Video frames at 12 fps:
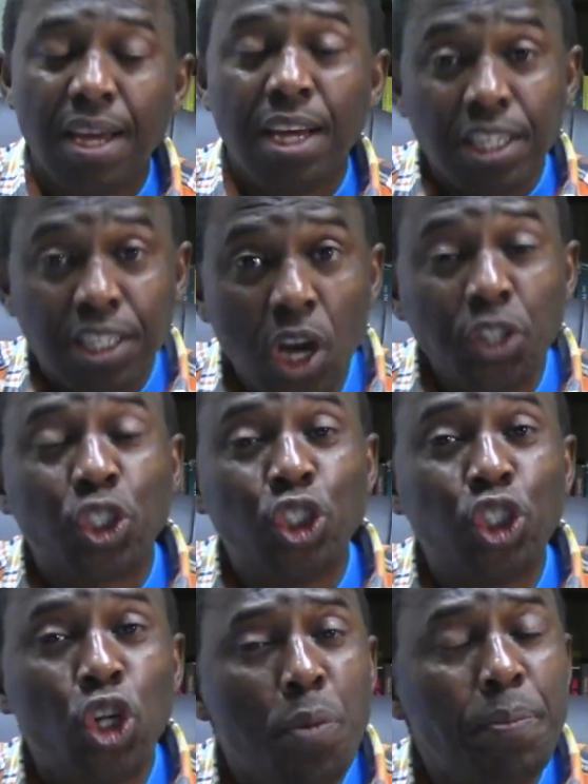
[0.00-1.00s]
Does
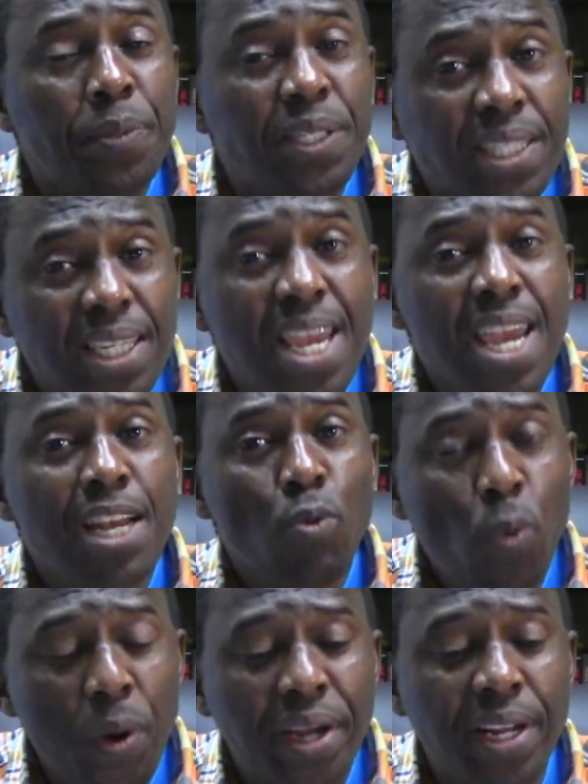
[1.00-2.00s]
Job sin
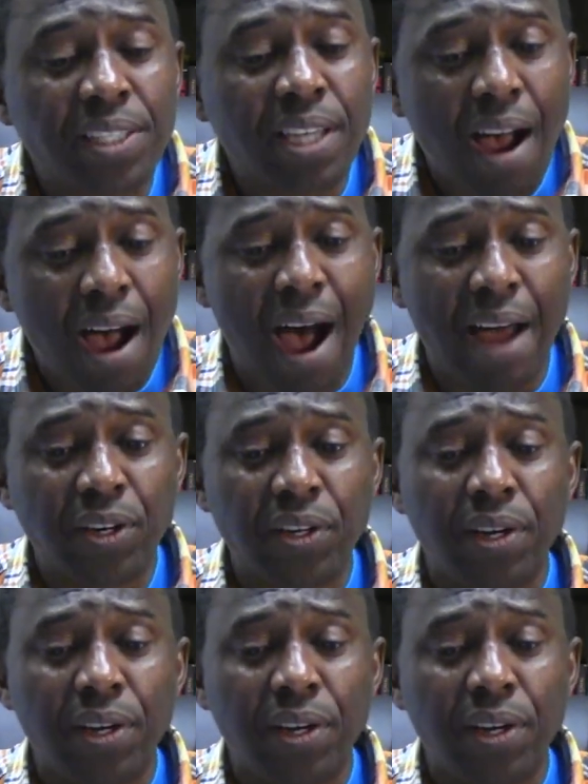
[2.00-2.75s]
with his heart?